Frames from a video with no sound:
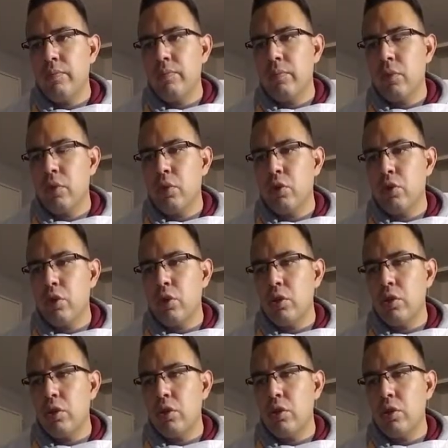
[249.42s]
return it to
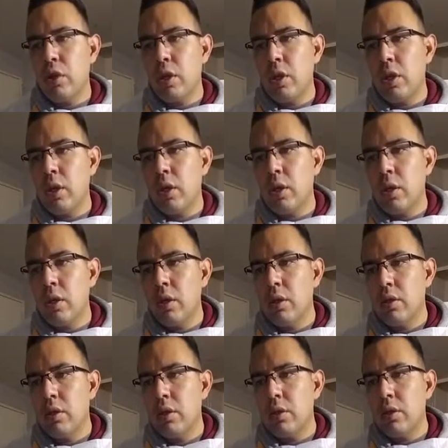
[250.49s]
the thing, to
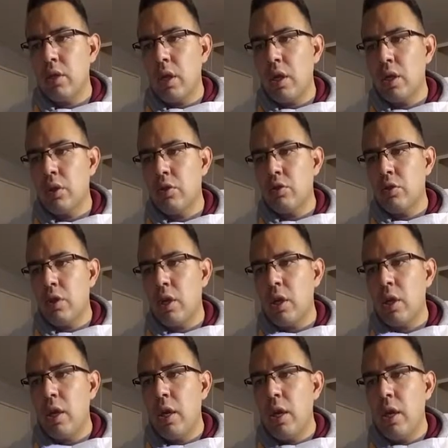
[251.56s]
the staining tray,
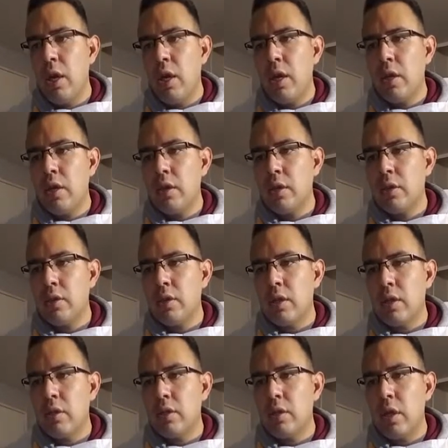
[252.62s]
and then it
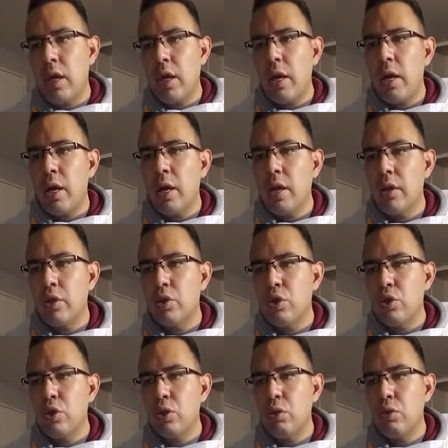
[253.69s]
says to add 2
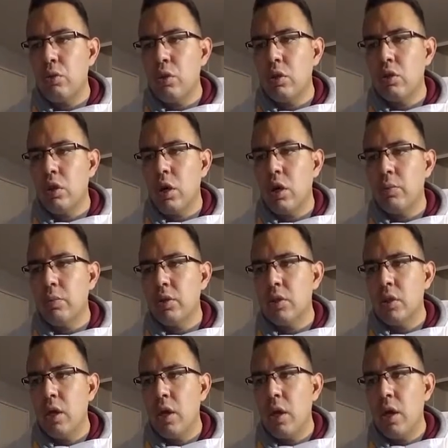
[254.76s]
to 3 drops
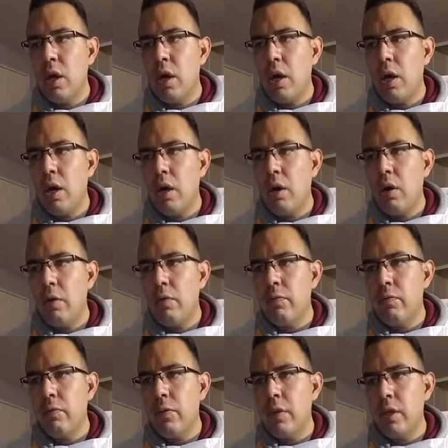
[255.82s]
of
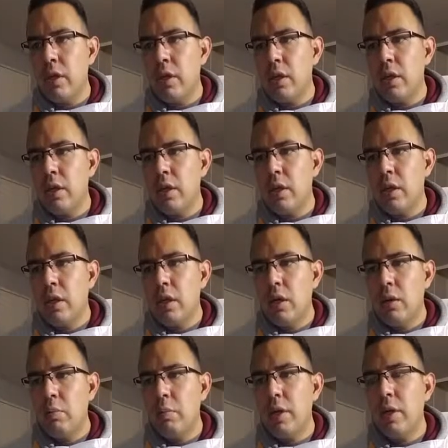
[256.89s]
the
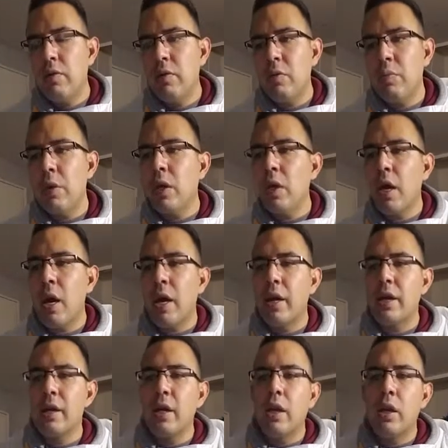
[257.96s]
PVP
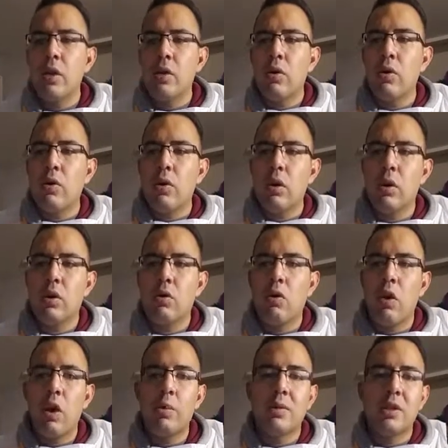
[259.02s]
iodine or
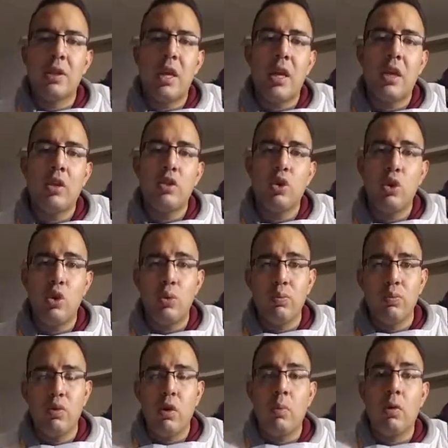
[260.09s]
Gram stain 2.
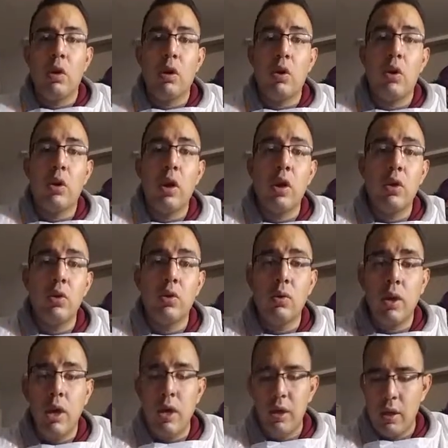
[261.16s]
So I'm going to go ahead and do
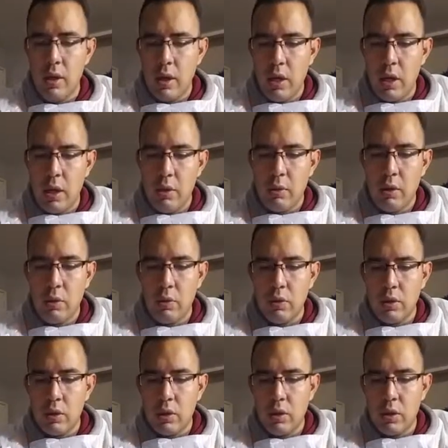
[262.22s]
that. I'm going to
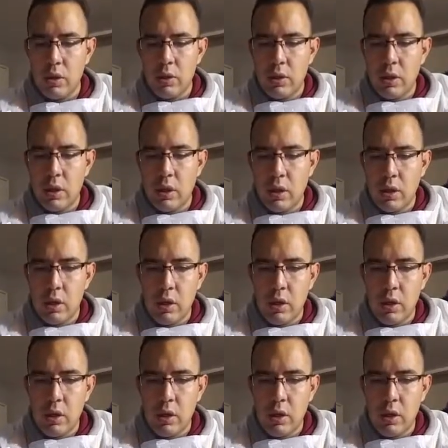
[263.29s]
return this here